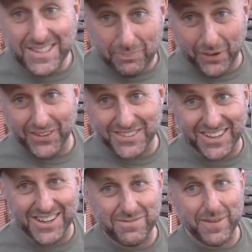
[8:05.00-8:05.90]
this boat's
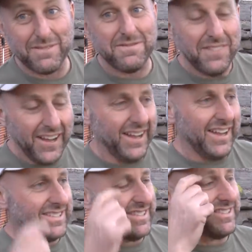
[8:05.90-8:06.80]
going to be
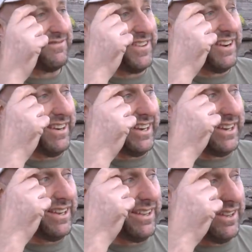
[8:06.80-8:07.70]
fast. It's very